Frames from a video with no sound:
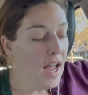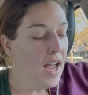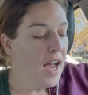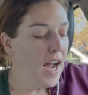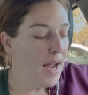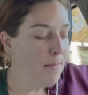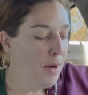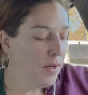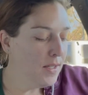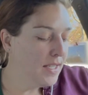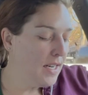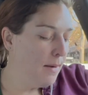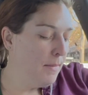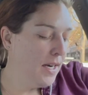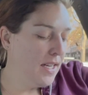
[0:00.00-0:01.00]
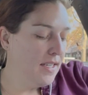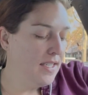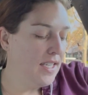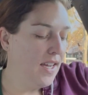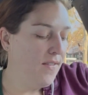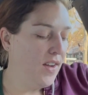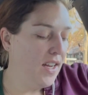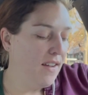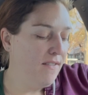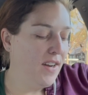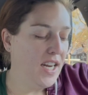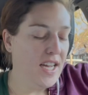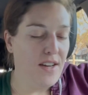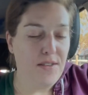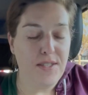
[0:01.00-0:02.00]
I post a money saving
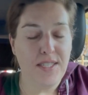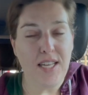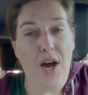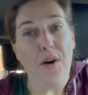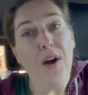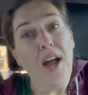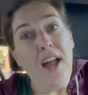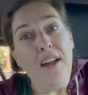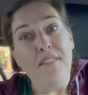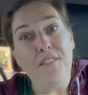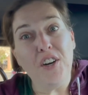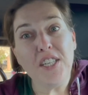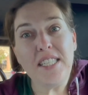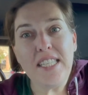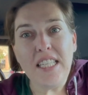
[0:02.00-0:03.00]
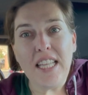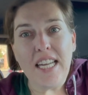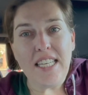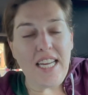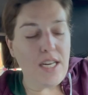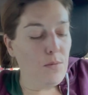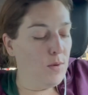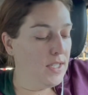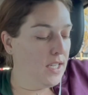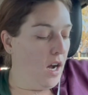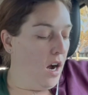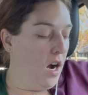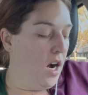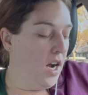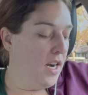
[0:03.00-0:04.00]
video. So first deal I did was
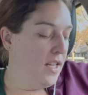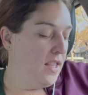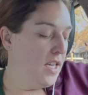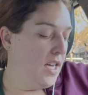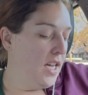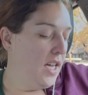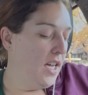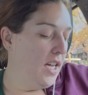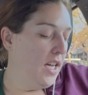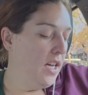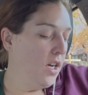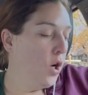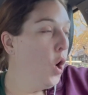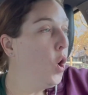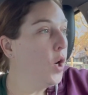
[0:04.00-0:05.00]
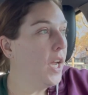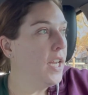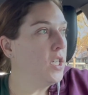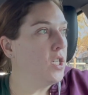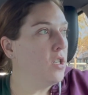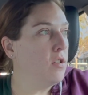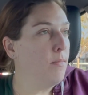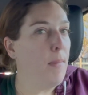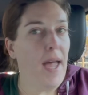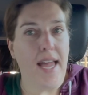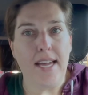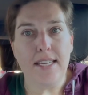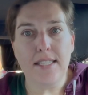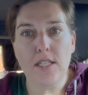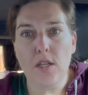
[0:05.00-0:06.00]
on the Colgate
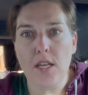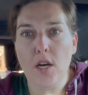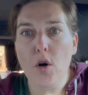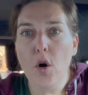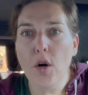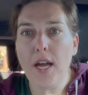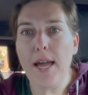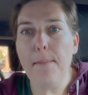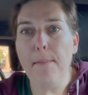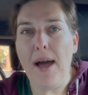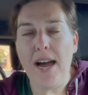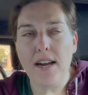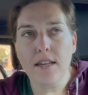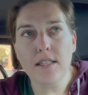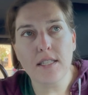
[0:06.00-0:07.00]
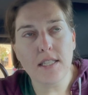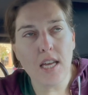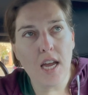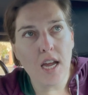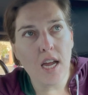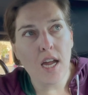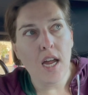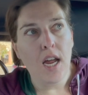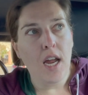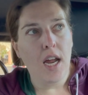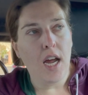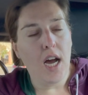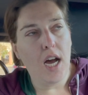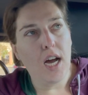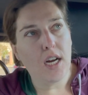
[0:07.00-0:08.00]
toothpaste. So the Colgate Max
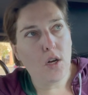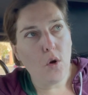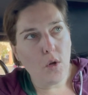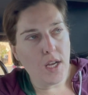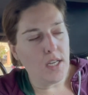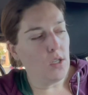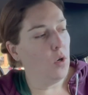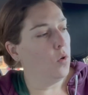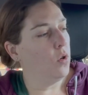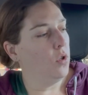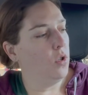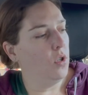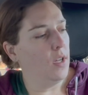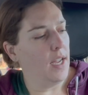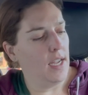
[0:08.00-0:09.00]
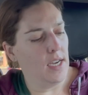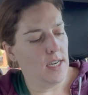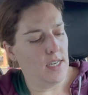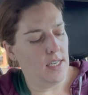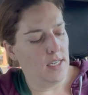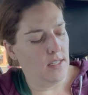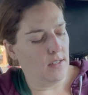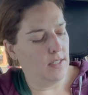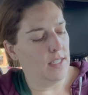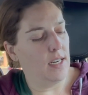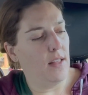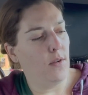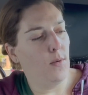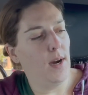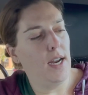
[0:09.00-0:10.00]
uh, Colgate Total, and there's
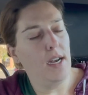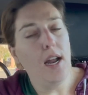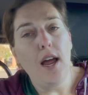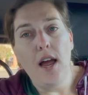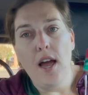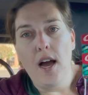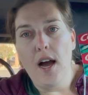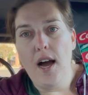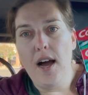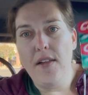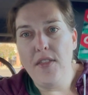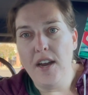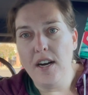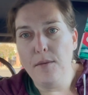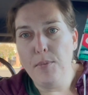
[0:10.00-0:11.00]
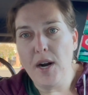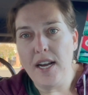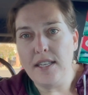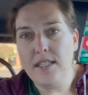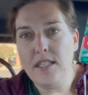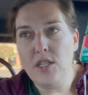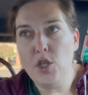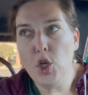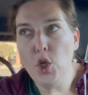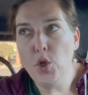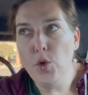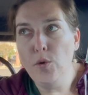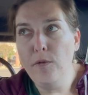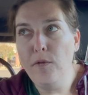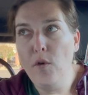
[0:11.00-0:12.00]
another one. Uh, they are priced
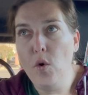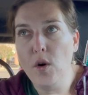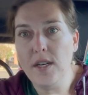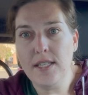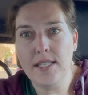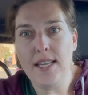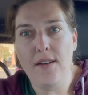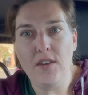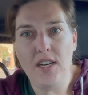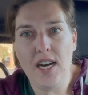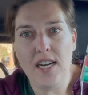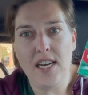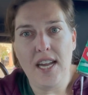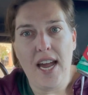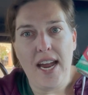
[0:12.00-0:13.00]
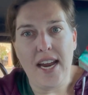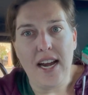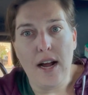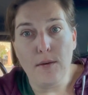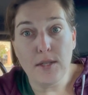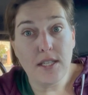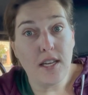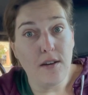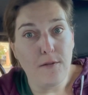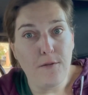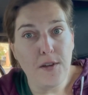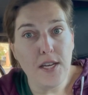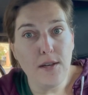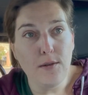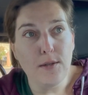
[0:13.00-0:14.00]
two for seven ninety eight. I was
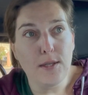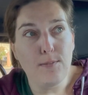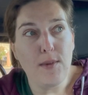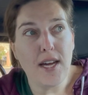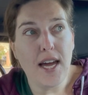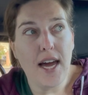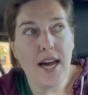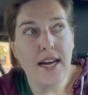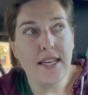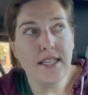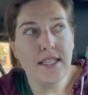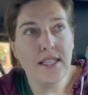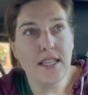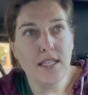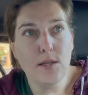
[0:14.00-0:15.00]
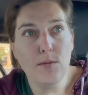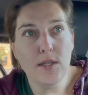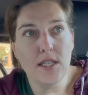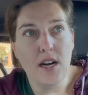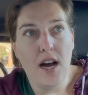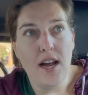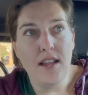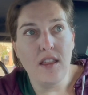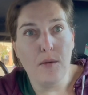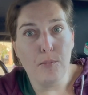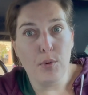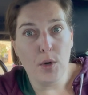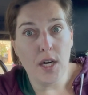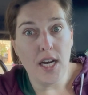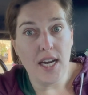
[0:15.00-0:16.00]
confused because this was not in the
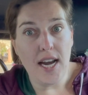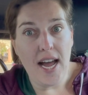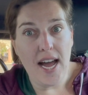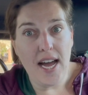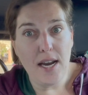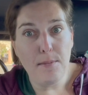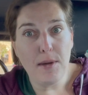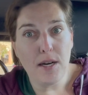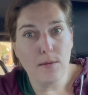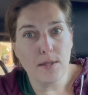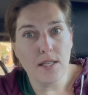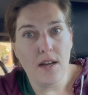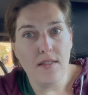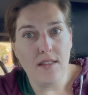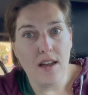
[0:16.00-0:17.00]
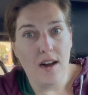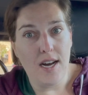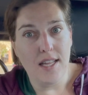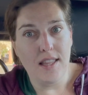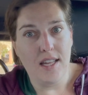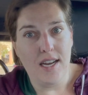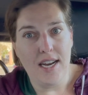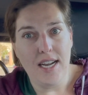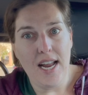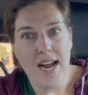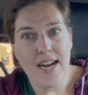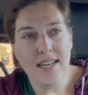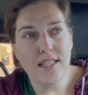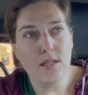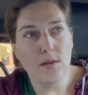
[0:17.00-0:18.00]
printed ad, but it was on the online
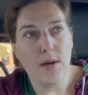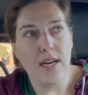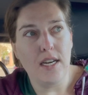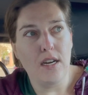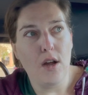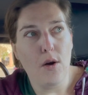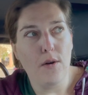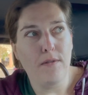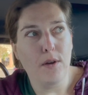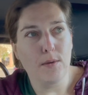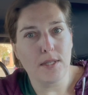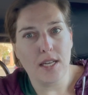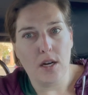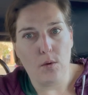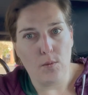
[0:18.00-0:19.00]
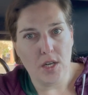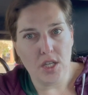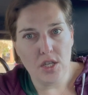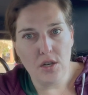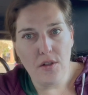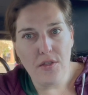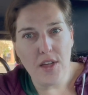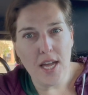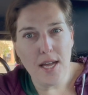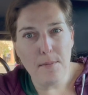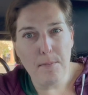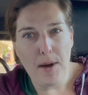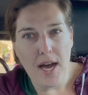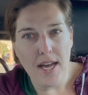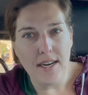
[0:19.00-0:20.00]
ad, so I didn't know if it was like a regional thing.
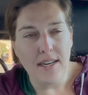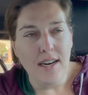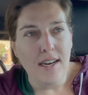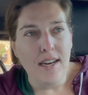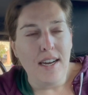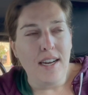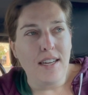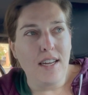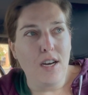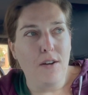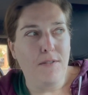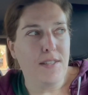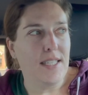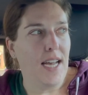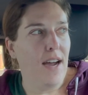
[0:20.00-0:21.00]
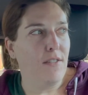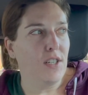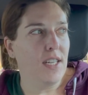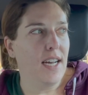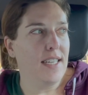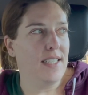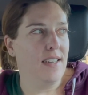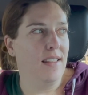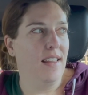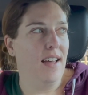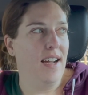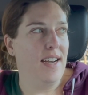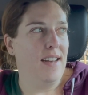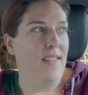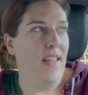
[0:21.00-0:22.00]
But you know, if it's advertised
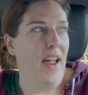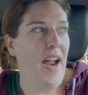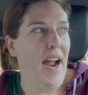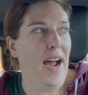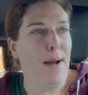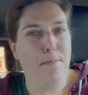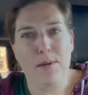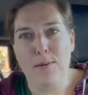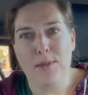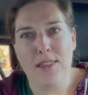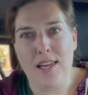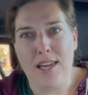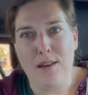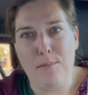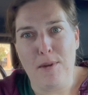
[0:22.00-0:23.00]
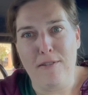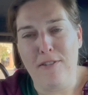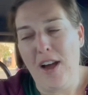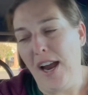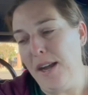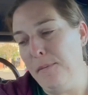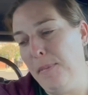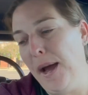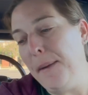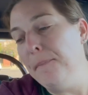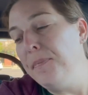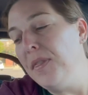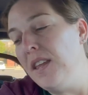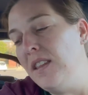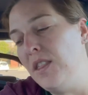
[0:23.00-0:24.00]
online in the app, you would think it'd be fine. But
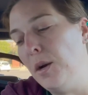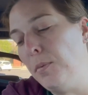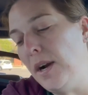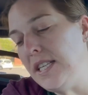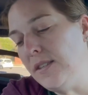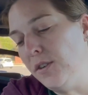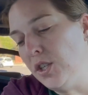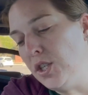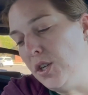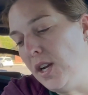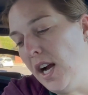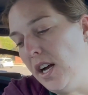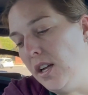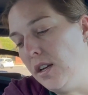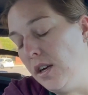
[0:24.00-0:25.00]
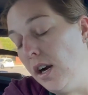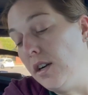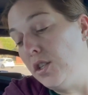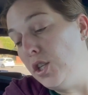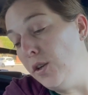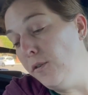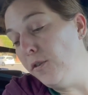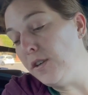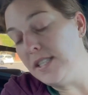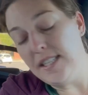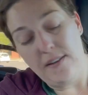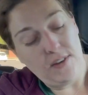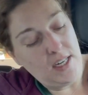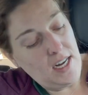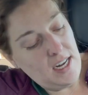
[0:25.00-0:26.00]
they're priced for two dollars or two for
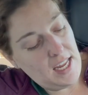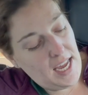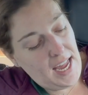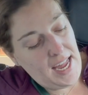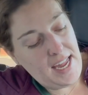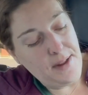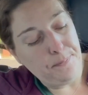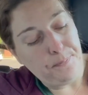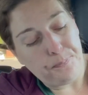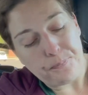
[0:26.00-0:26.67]
seven ninety eight.